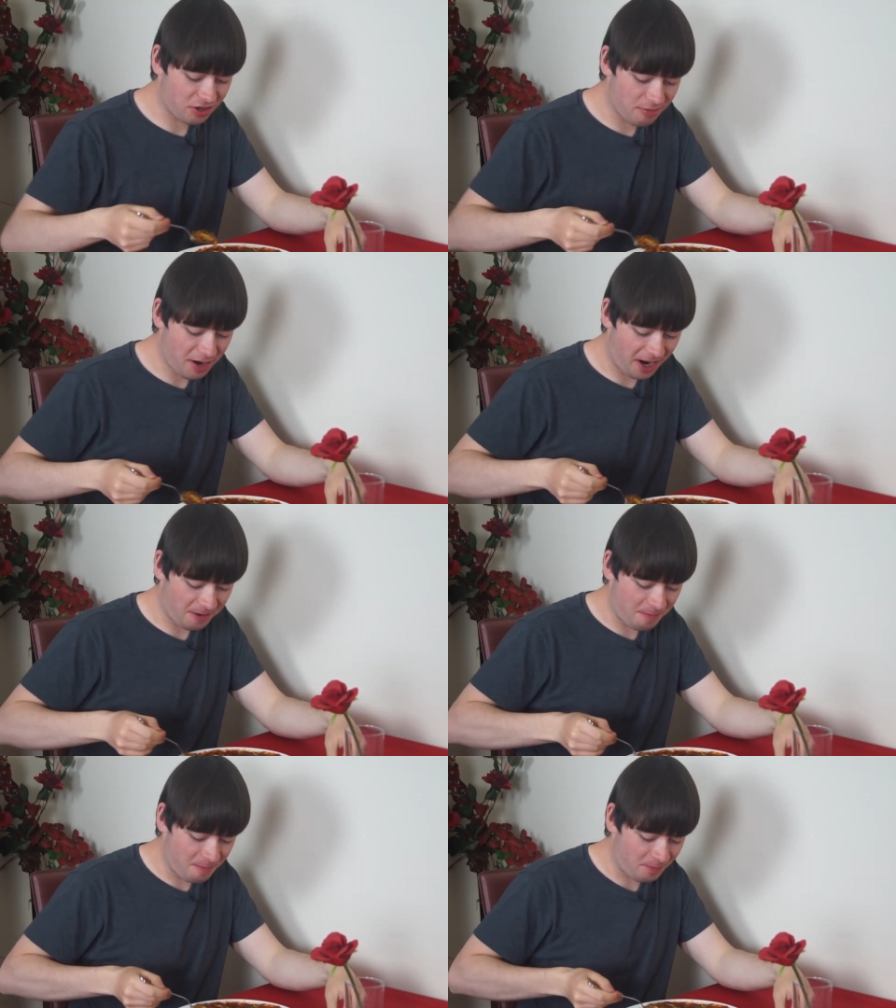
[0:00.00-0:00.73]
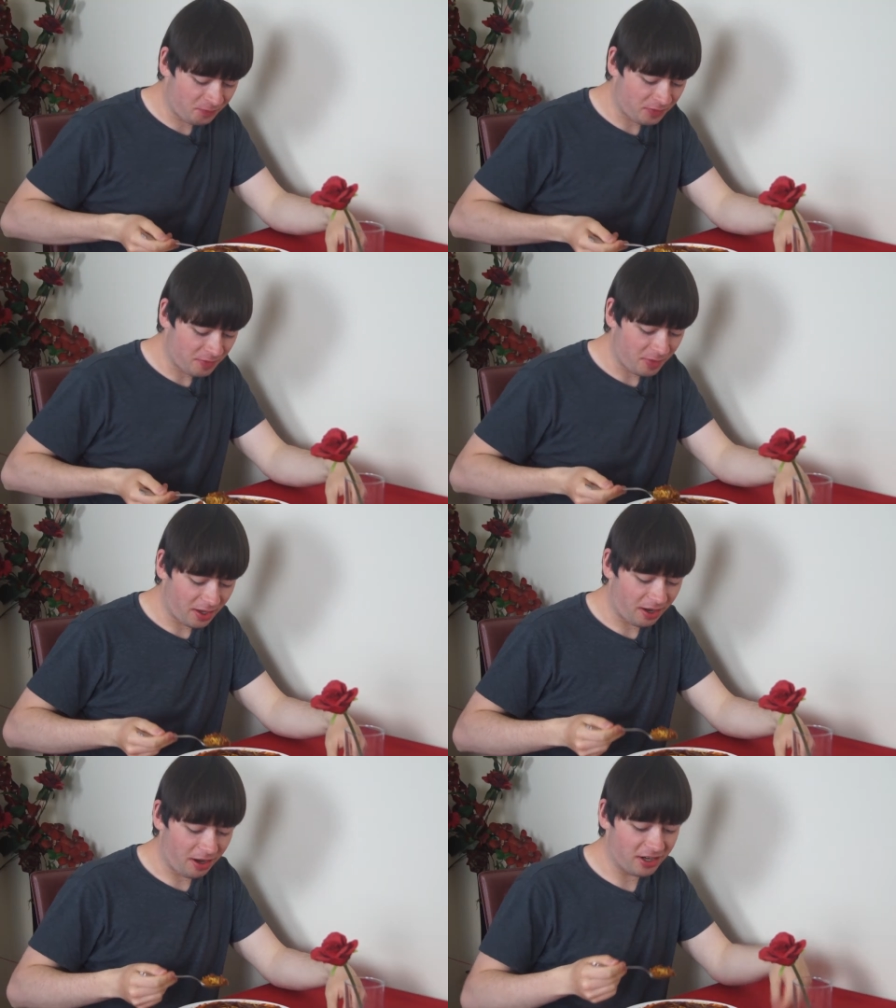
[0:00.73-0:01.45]
too bad.
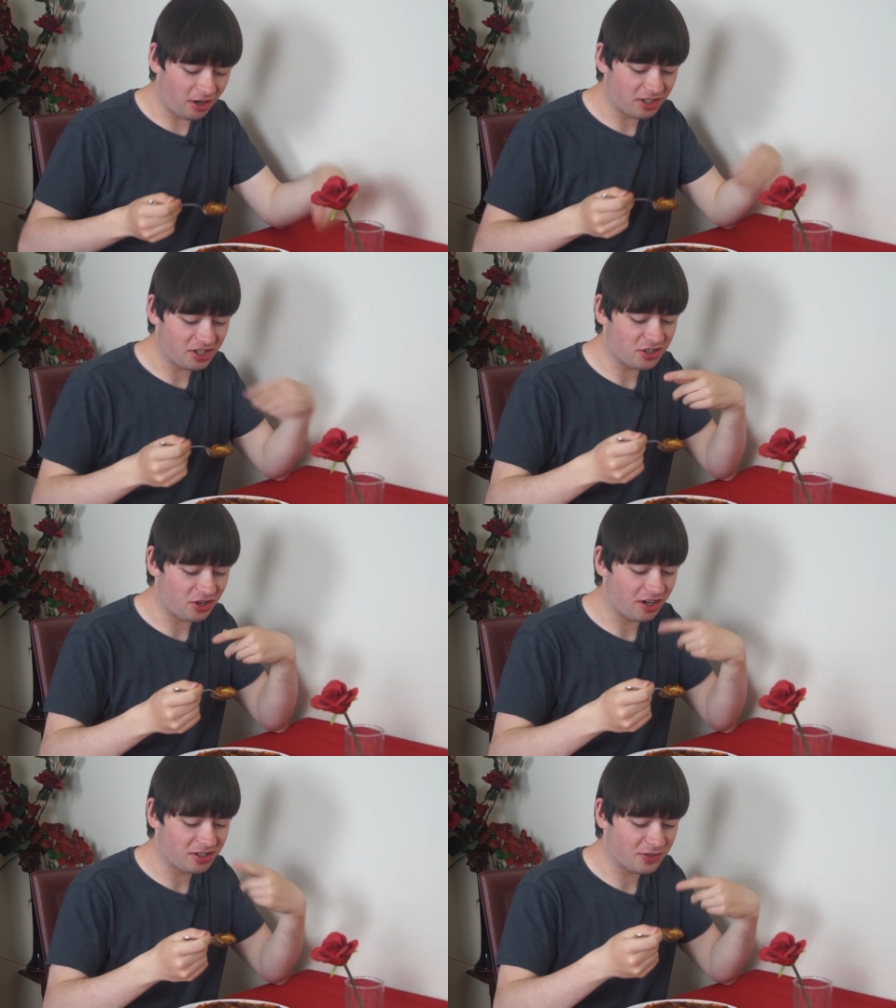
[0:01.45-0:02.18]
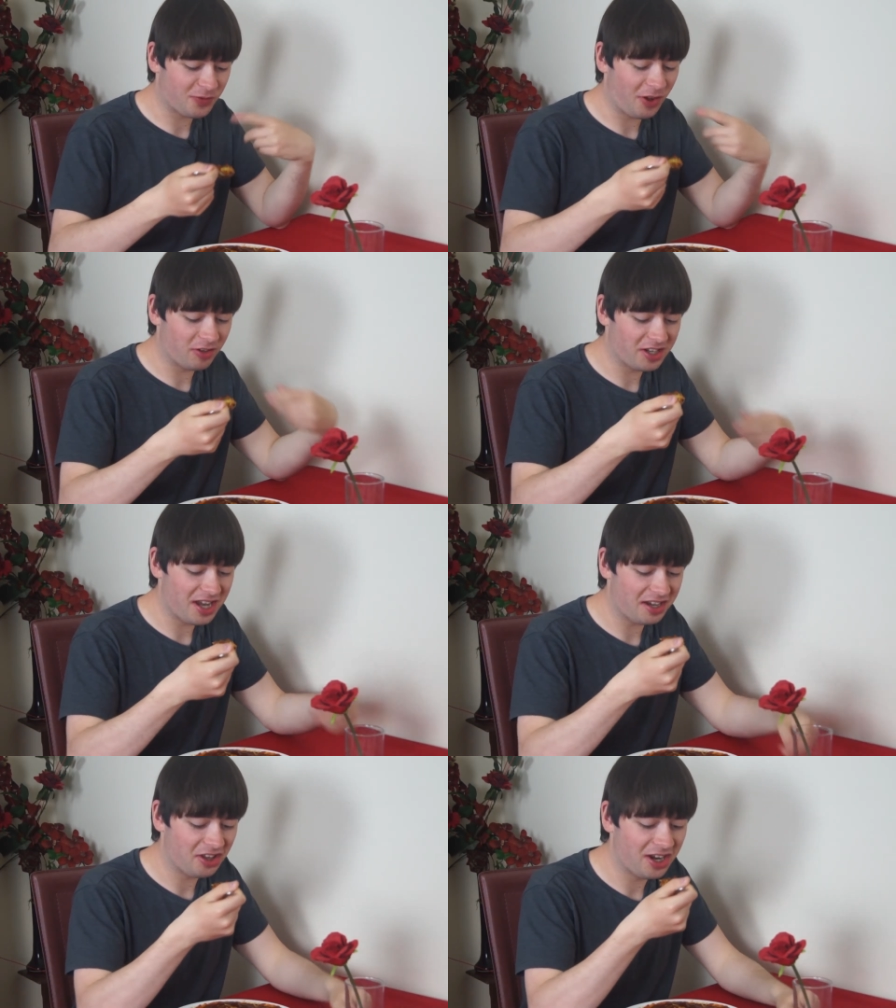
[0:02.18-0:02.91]
I, I, it, I just felt the
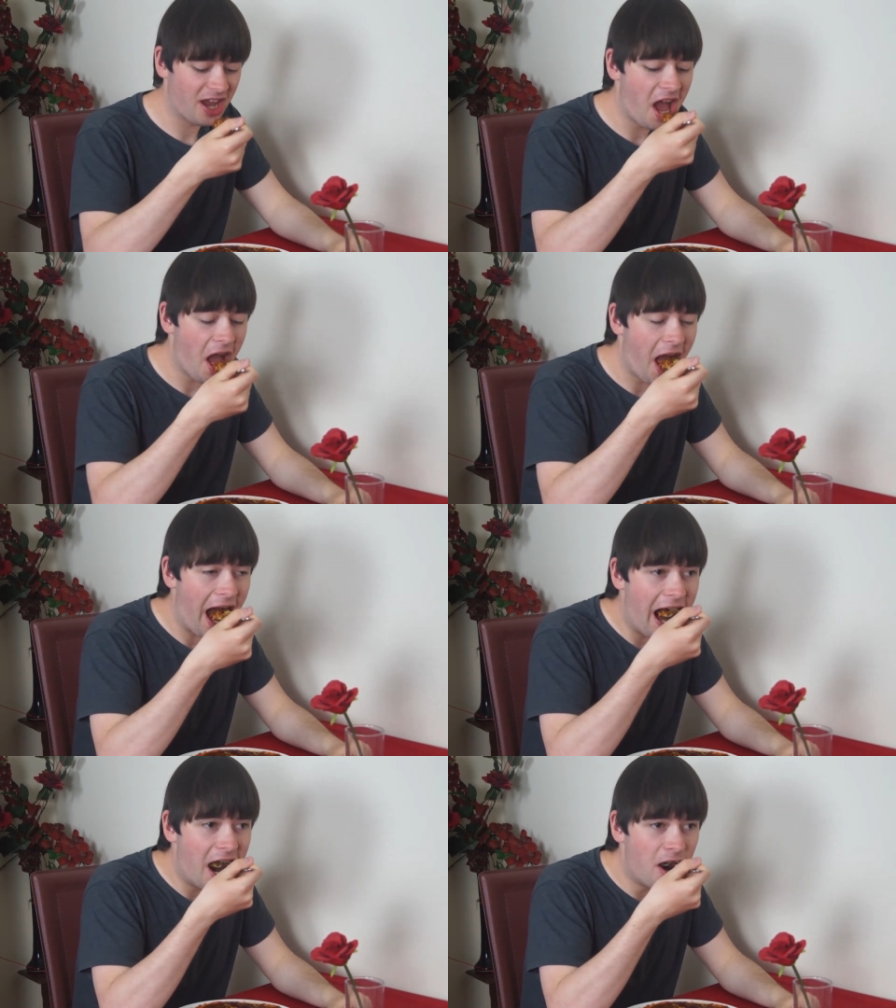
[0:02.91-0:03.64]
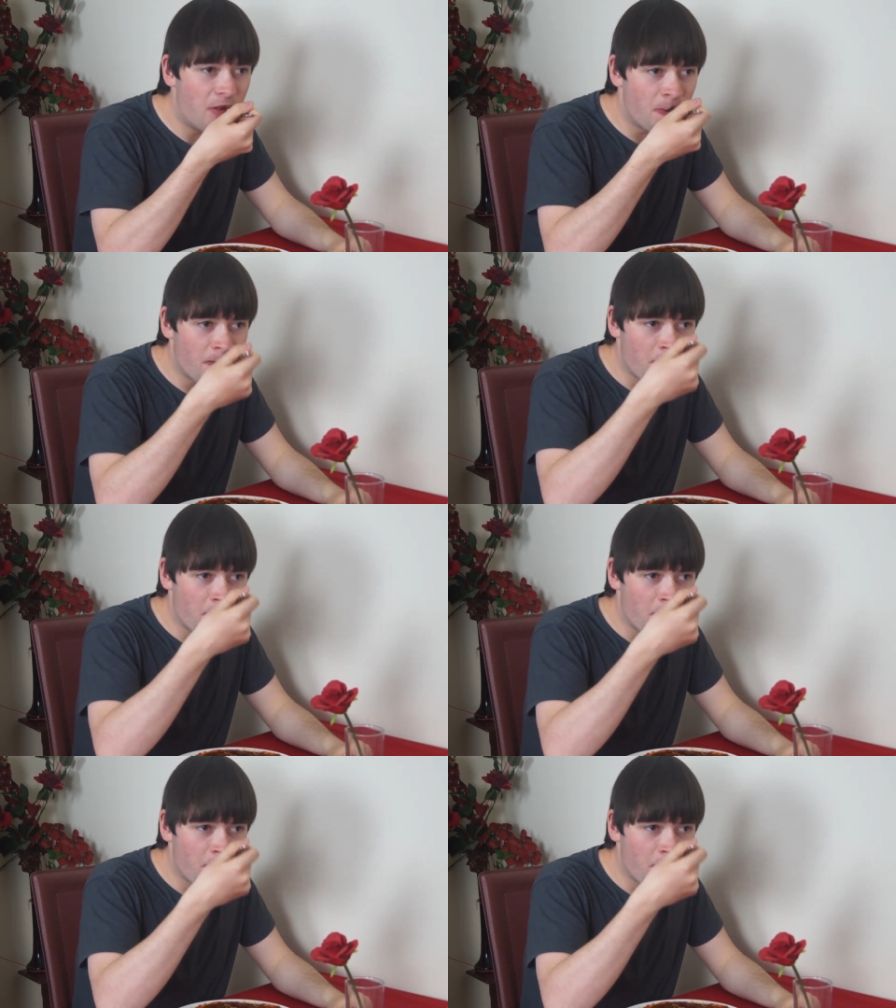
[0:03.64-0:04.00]
kick then. Oh, yeah.